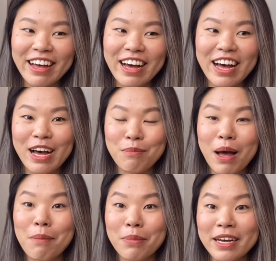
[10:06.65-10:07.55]

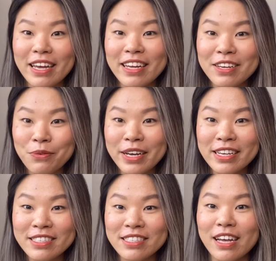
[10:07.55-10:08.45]
But
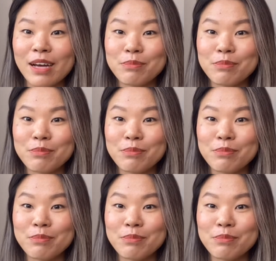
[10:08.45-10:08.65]
anyways,